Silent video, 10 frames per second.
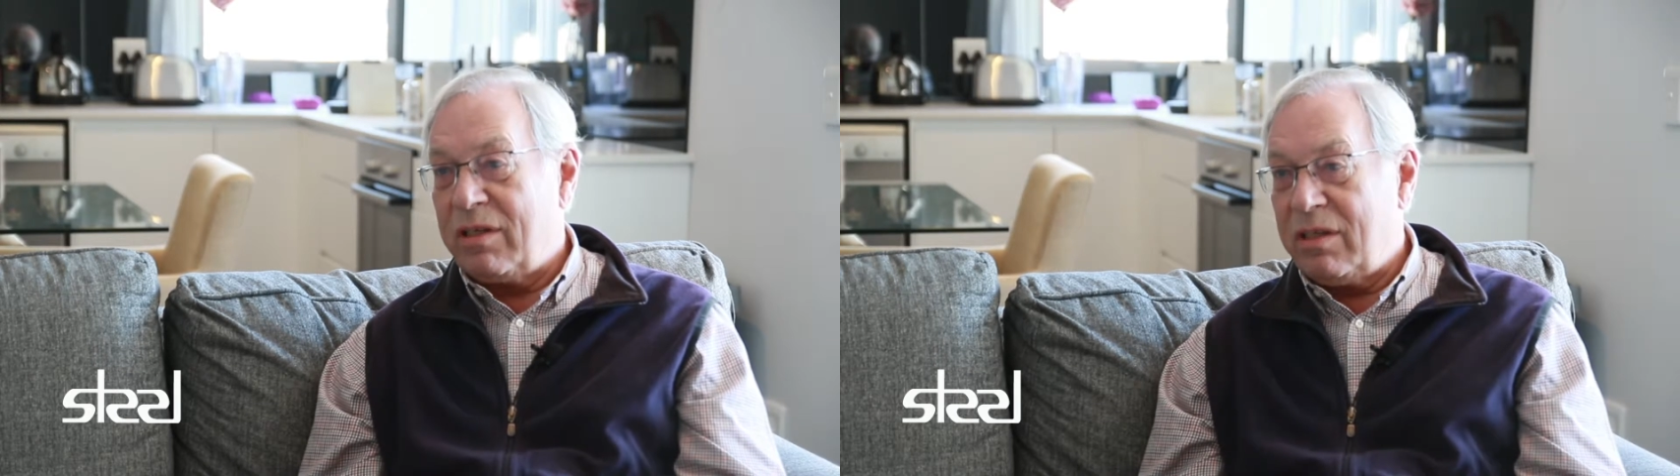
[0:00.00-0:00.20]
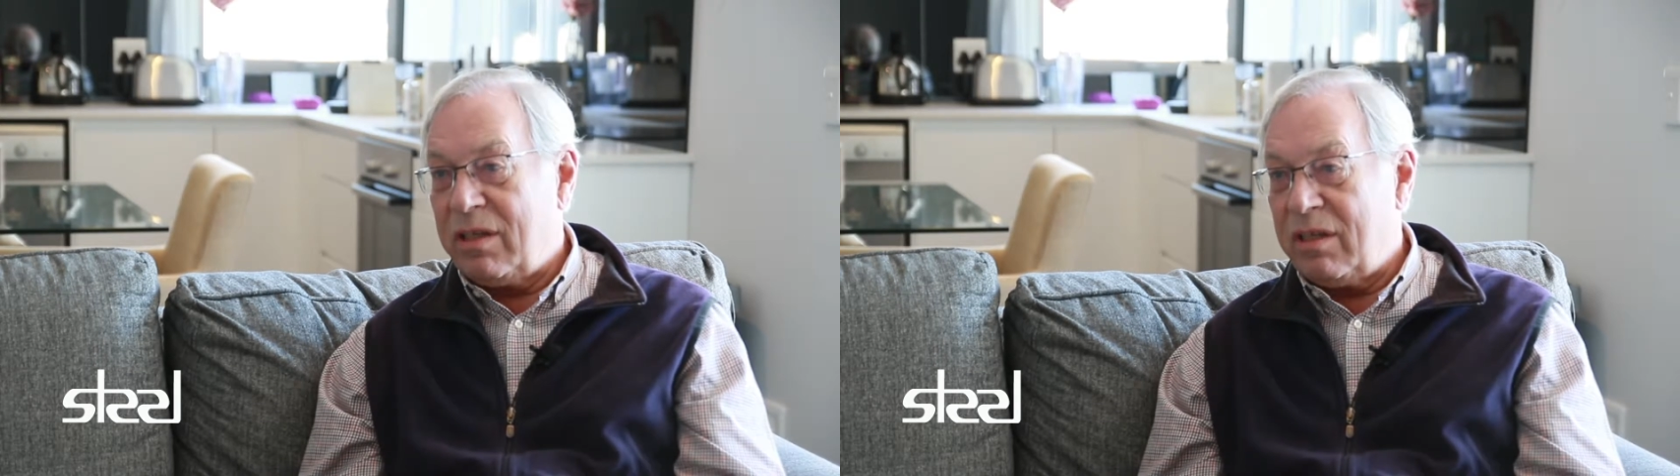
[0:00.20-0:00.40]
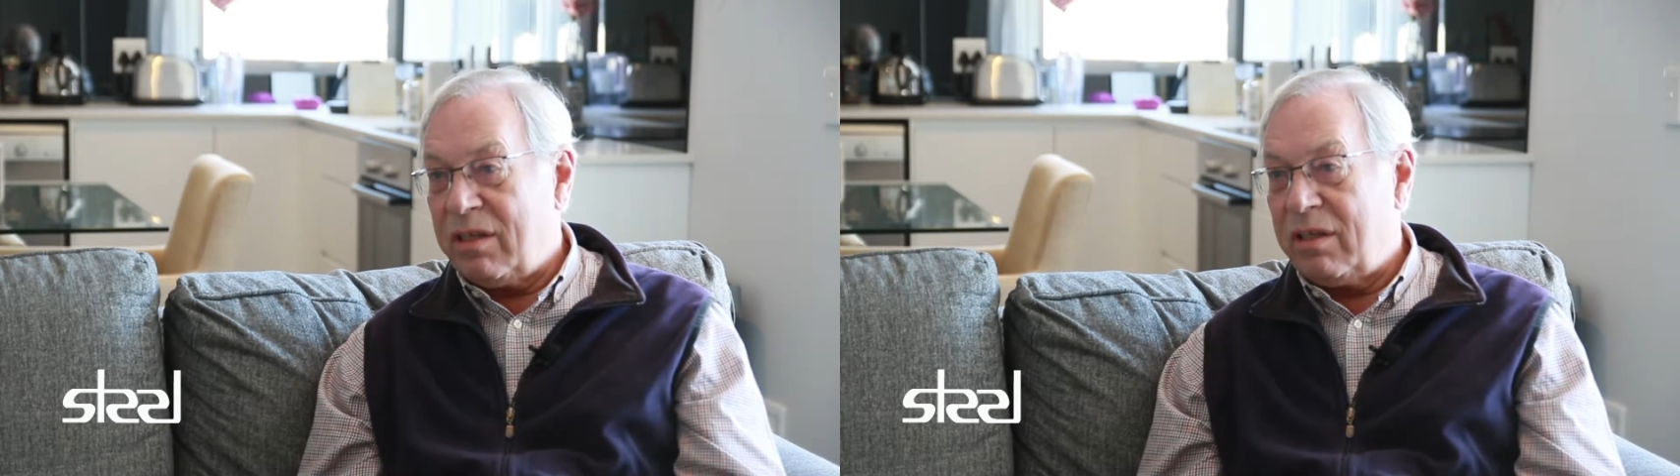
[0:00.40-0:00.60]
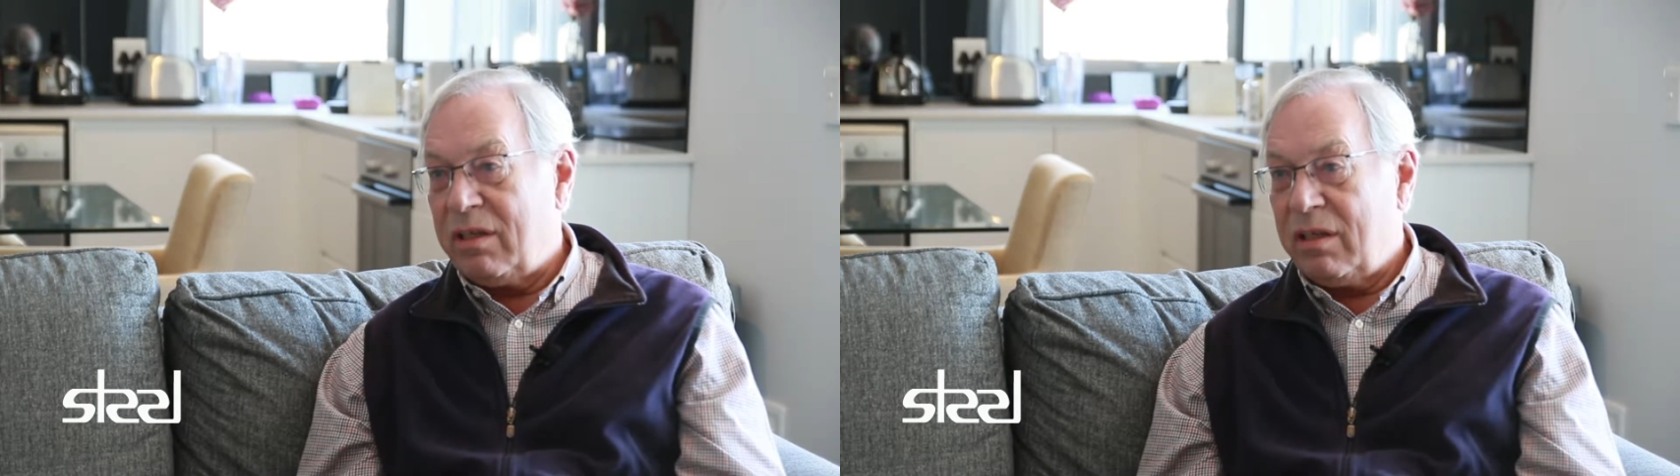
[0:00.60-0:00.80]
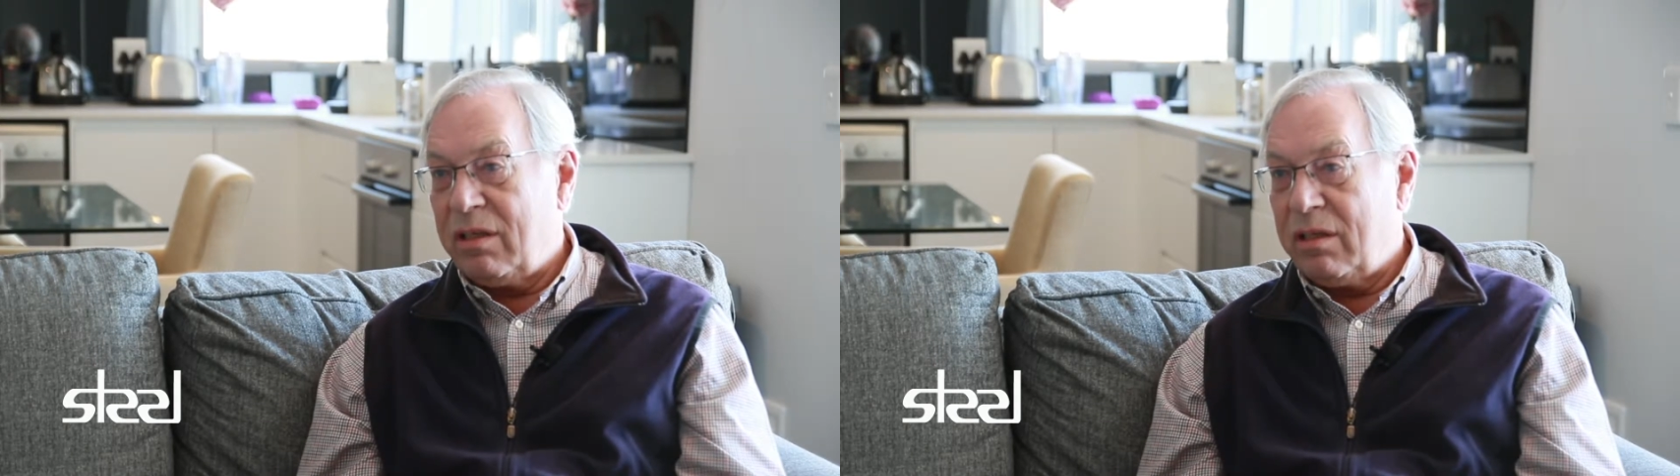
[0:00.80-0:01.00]

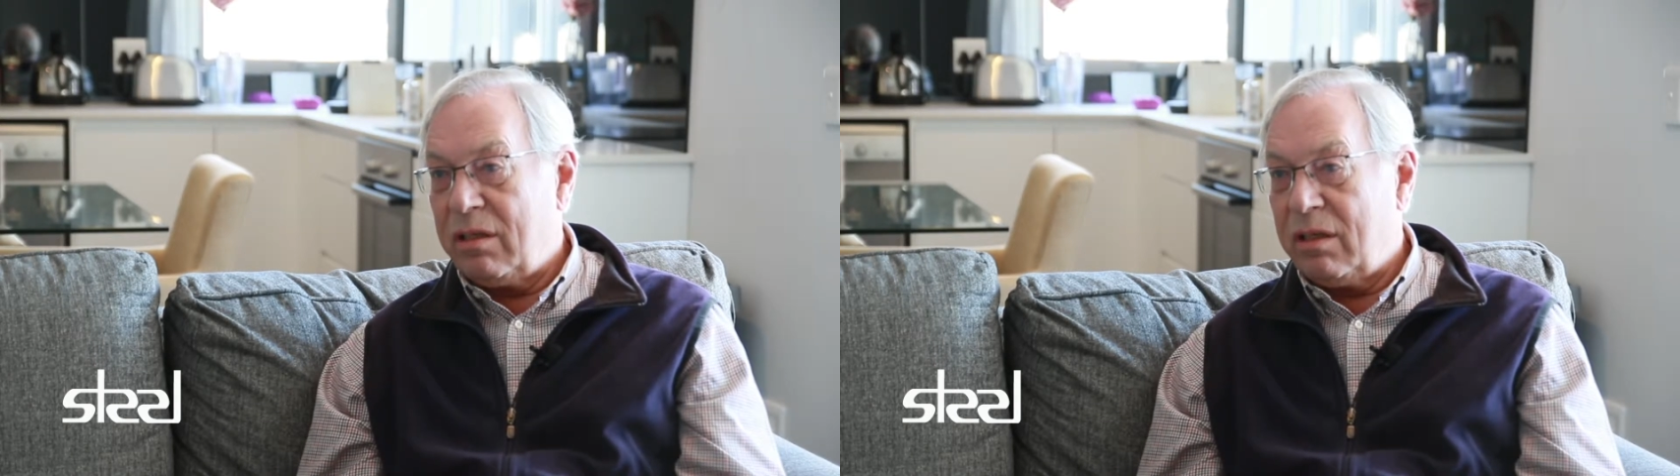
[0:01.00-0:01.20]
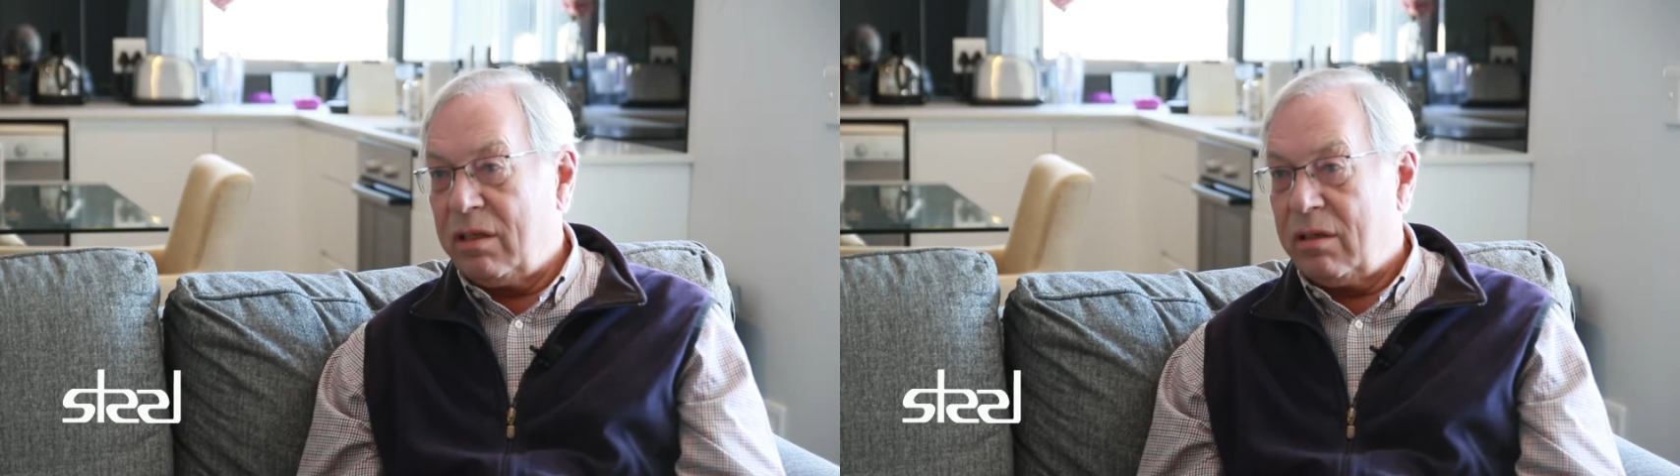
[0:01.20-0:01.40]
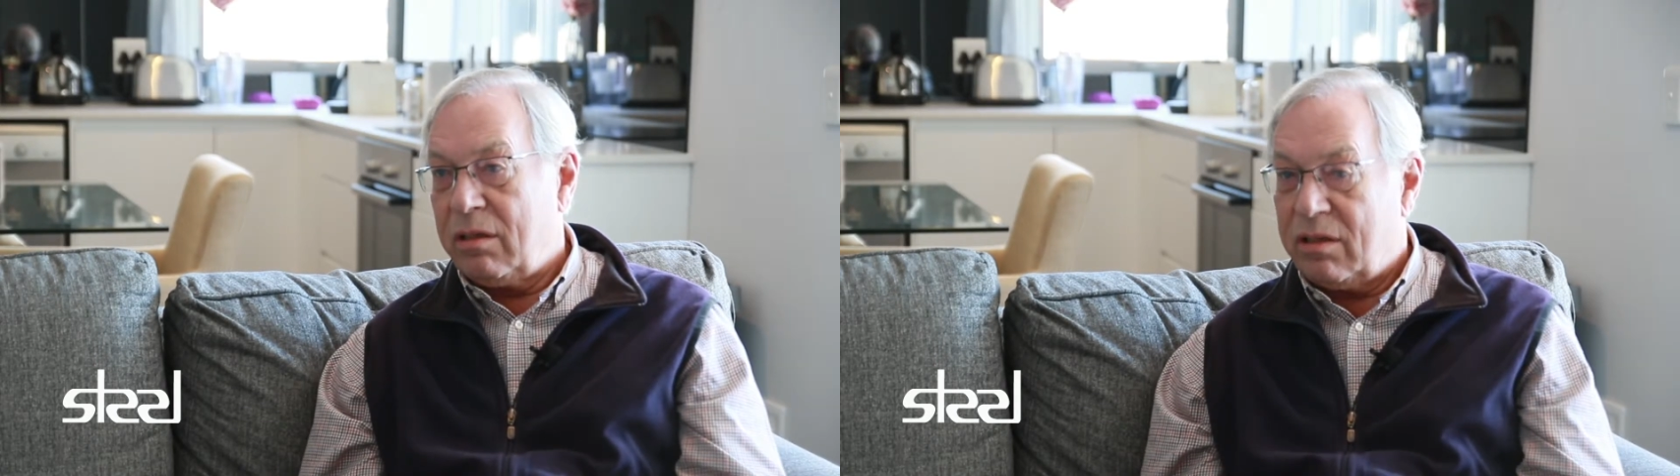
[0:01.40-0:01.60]
in